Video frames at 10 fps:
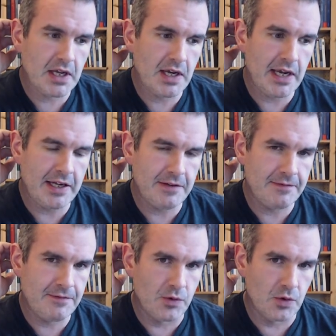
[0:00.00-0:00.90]

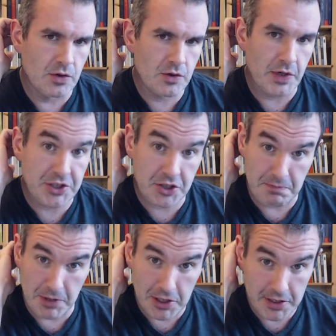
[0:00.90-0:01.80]
84 question
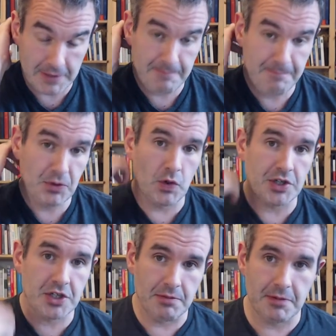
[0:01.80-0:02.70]
mark.
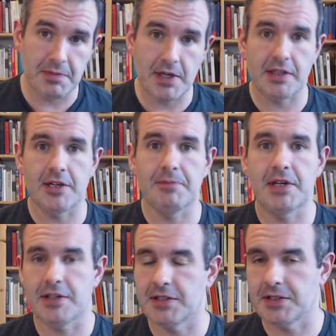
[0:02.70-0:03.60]
Question mark being there
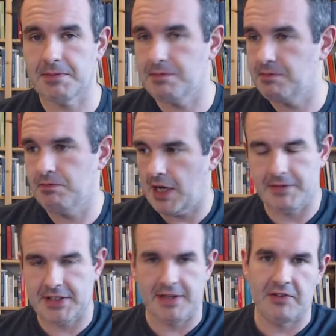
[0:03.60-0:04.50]
because
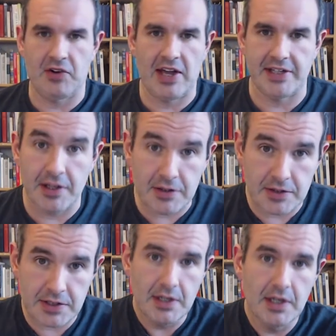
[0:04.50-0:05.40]
obviously I've never had any
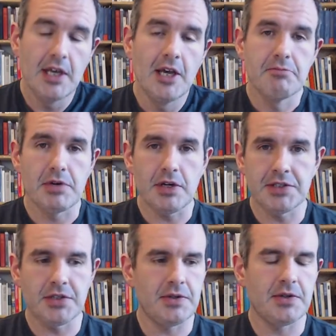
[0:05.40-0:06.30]
others, but
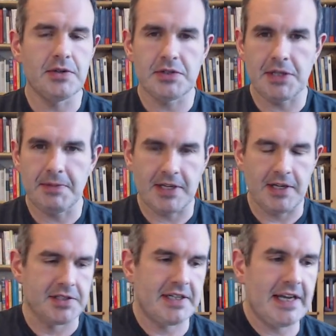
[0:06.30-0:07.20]
also there's something
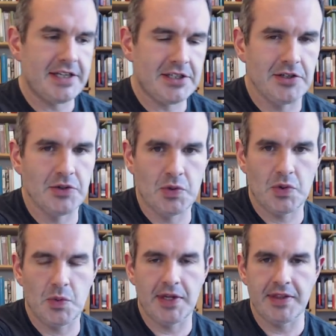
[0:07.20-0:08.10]
else, and it has to do
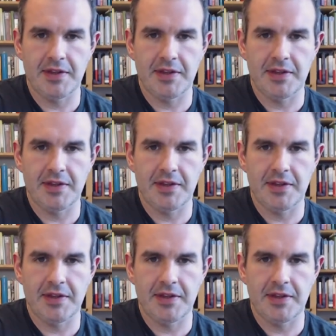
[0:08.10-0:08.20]
with